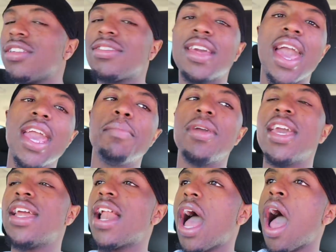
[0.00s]
This came
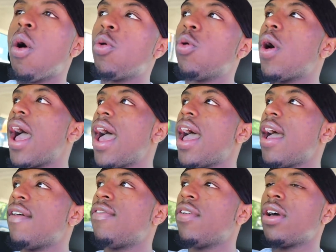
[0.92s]
in, I will
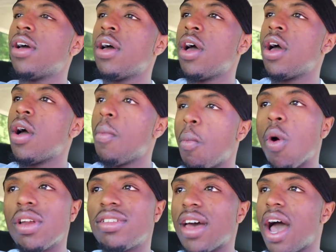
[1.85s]
have
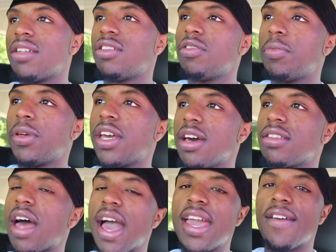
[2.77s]
more sizes
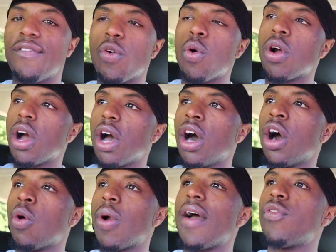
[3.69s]
because I hit for
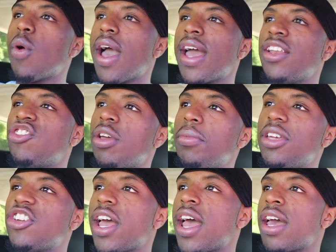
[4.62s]
uh, a raffle at
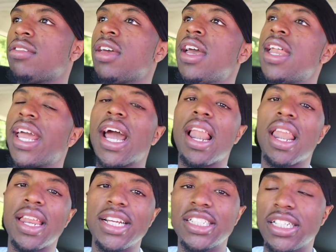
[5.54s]
Jimmy Jazz. They got
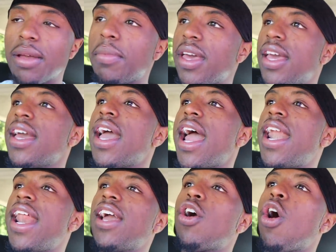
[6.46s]
a late shipment,
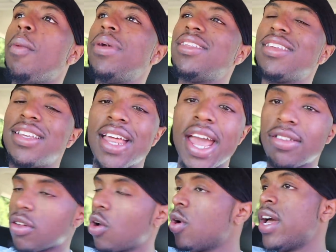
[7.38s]
and they called me today.
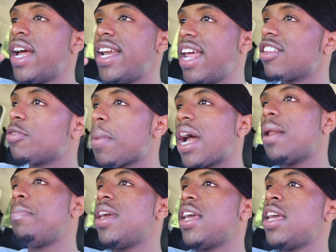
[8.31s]
So this is about
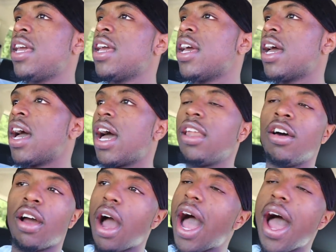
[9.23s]
to be,
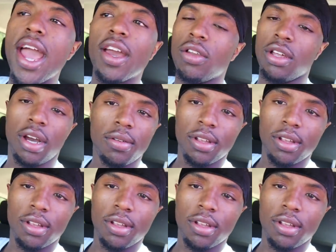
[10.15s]
look, I ain't, look,